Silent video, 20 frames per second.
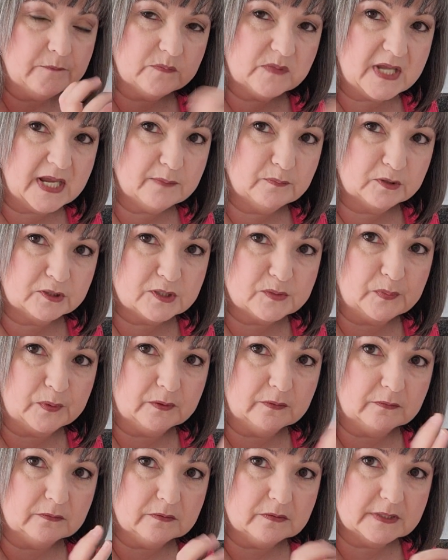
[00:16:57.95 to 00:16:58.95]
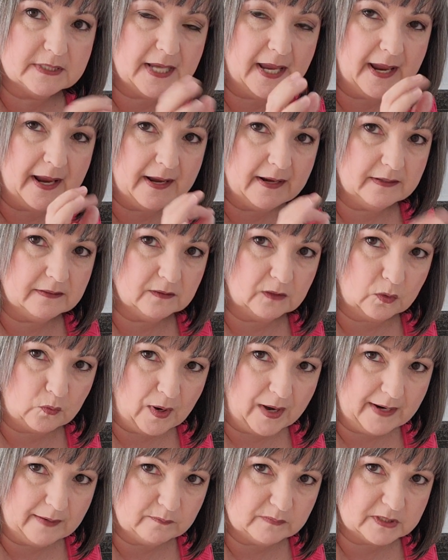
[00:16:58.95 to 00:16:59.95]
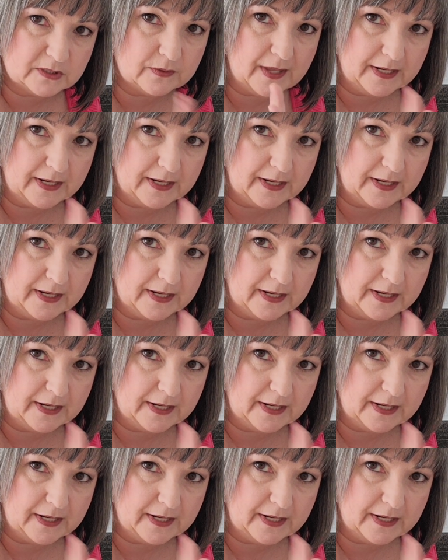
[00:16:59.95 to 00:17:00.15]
tablespoons and grams, so